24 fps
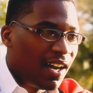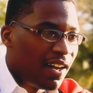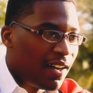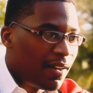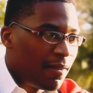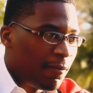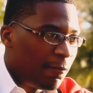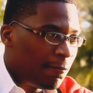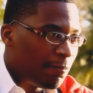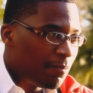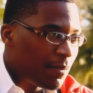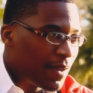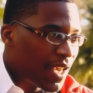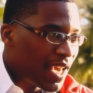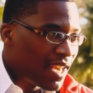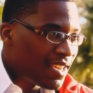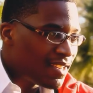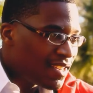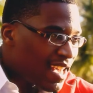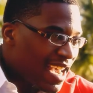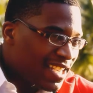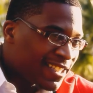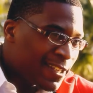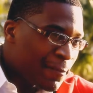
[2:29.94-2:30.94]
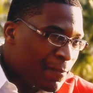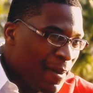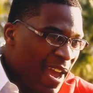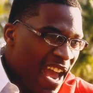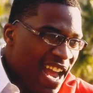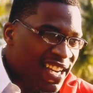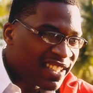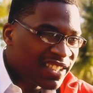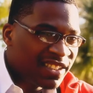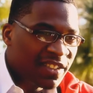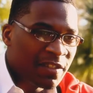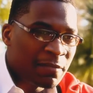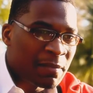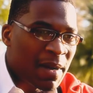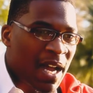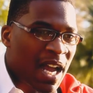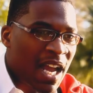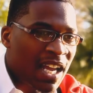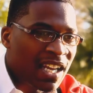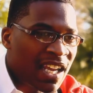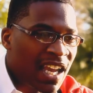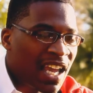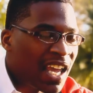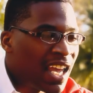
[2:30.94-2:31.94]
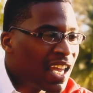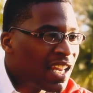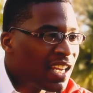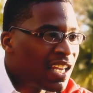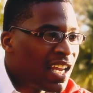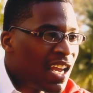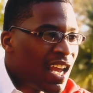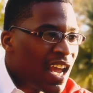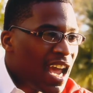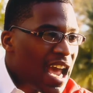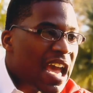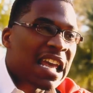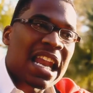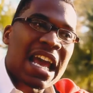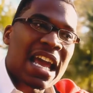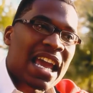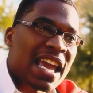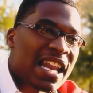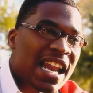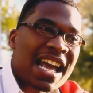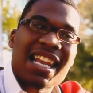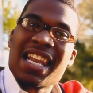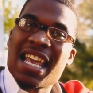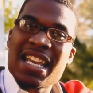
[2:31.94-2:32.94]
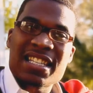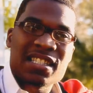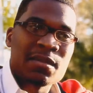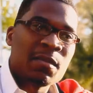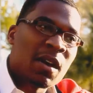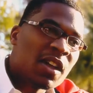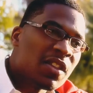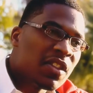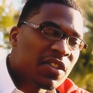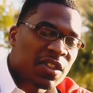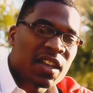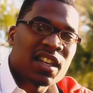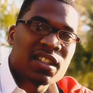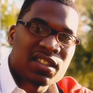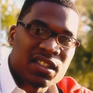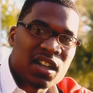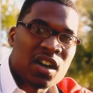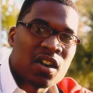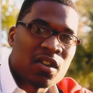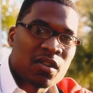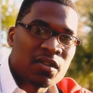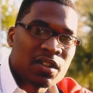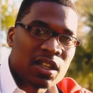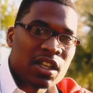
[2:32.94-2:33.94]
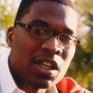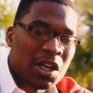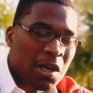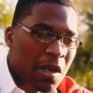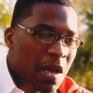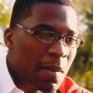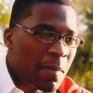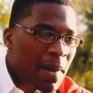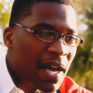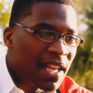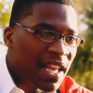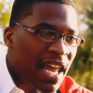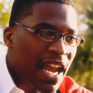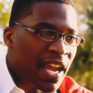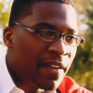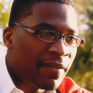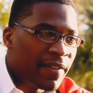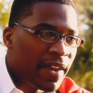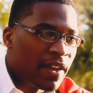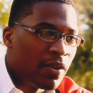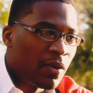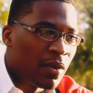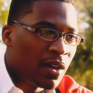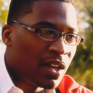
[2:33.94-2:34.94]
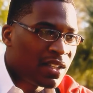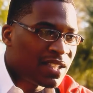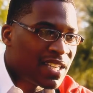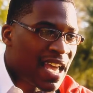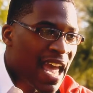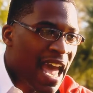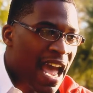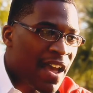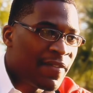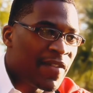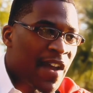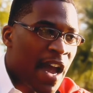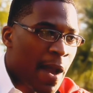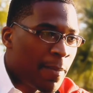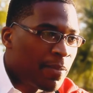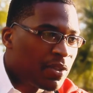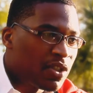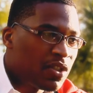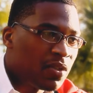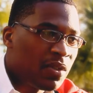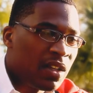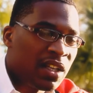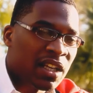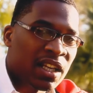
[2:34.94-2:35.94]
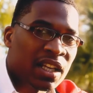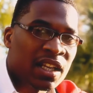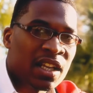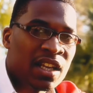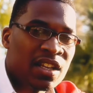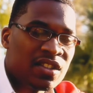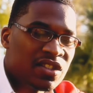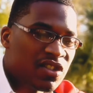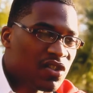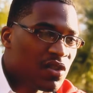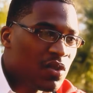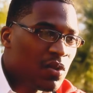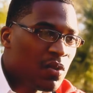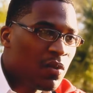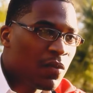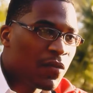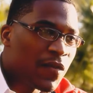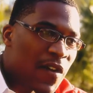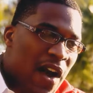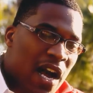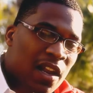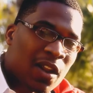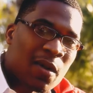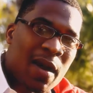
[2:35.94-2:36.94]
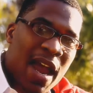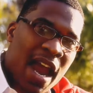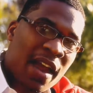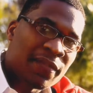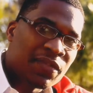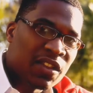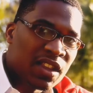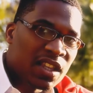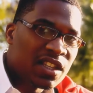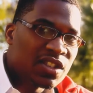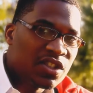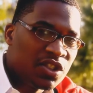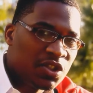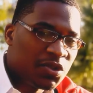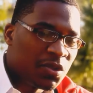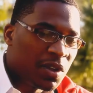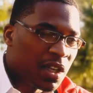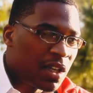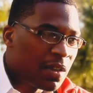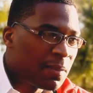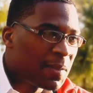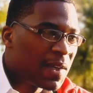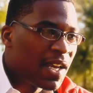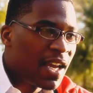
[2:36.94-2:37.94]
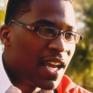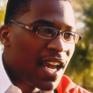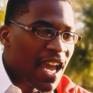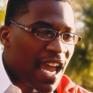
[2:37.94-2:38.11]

Um, and that's a passion of mine. And and I and I let some other things go, you know, in my life in order to have the opportunity to follow after this dream.